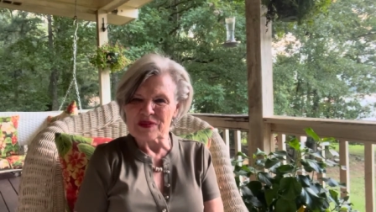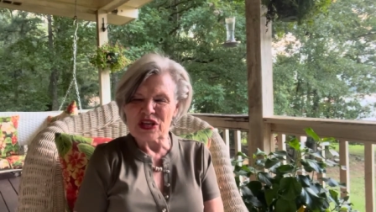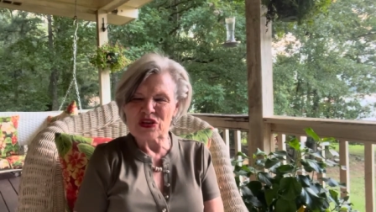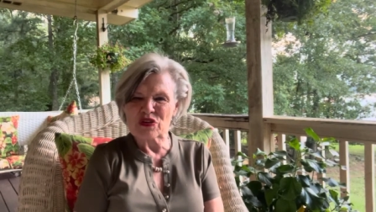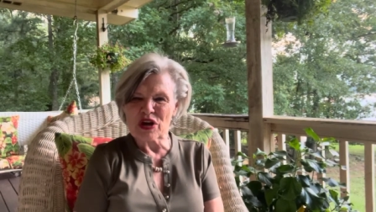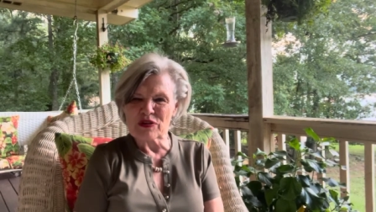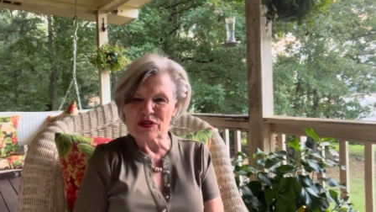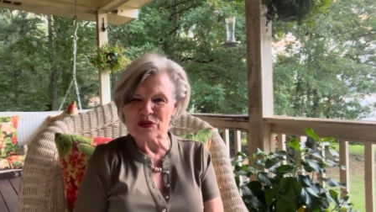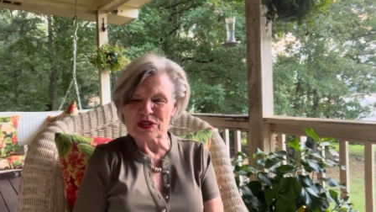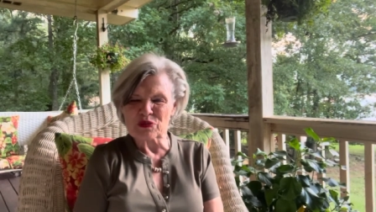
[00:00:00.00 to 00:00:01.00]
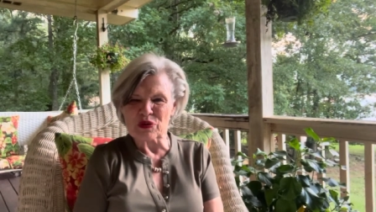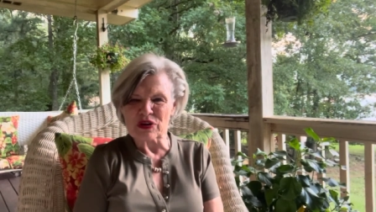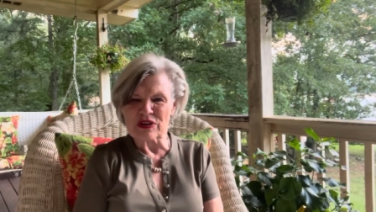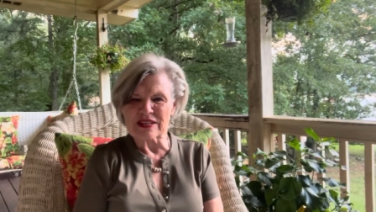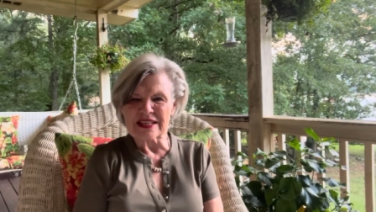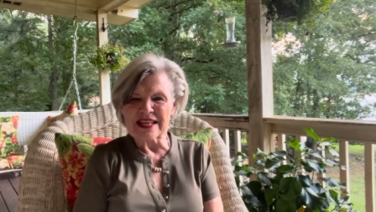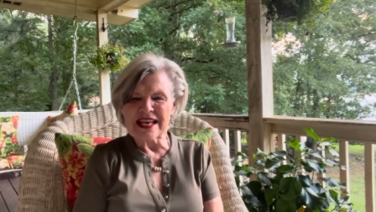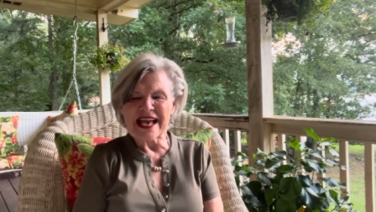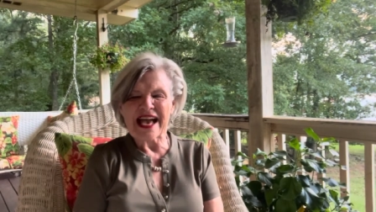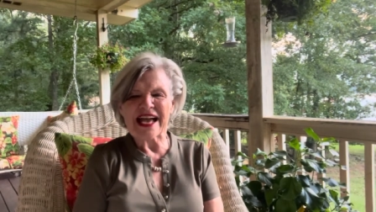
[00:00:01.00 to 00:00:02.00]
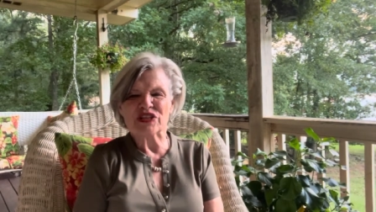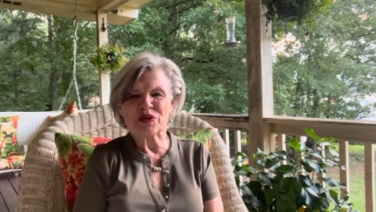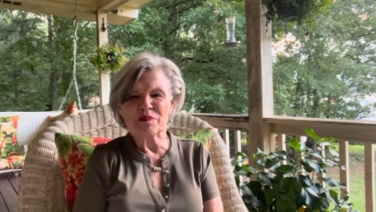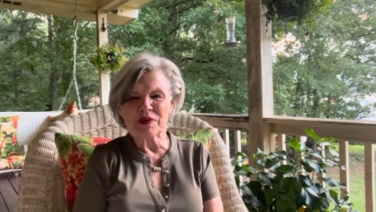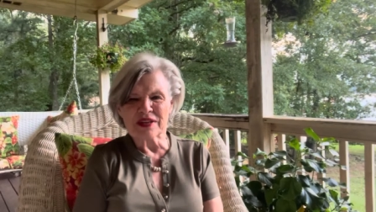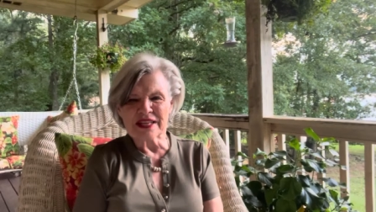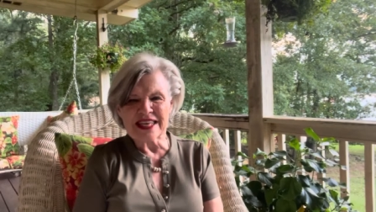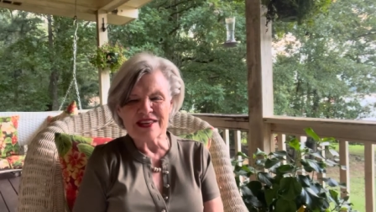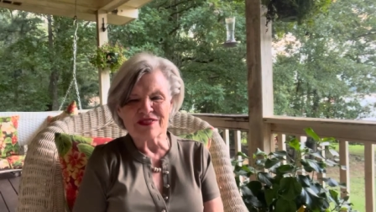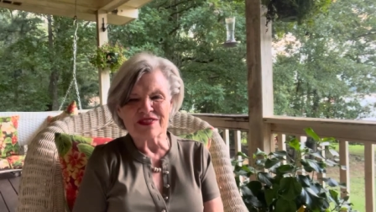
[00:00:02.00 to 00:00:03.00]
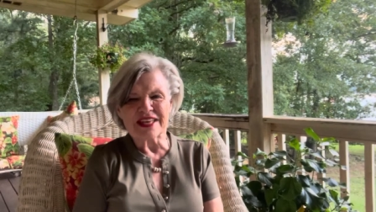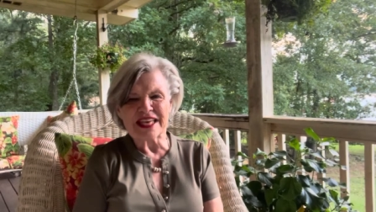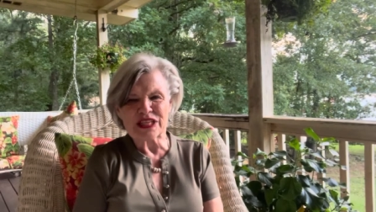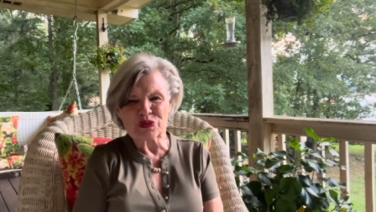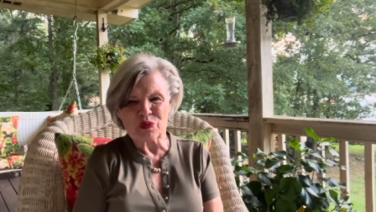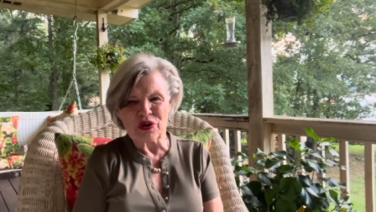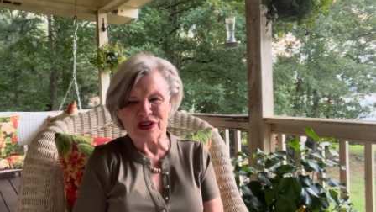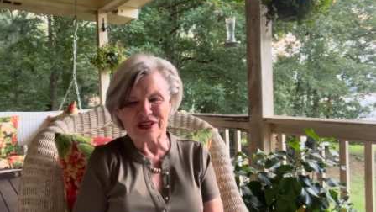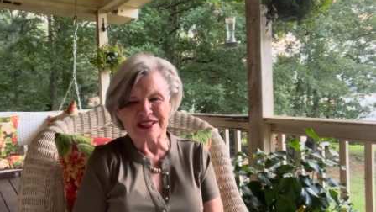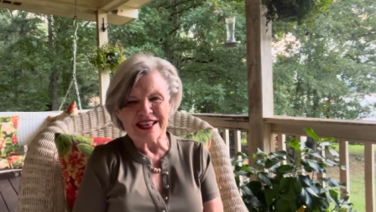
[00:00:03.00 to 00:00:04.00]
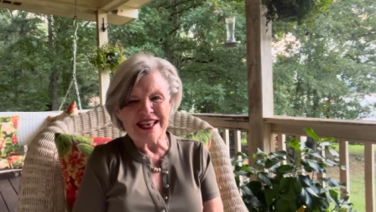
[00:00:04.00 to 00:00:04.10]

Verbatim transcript: you go to his word and you believe his word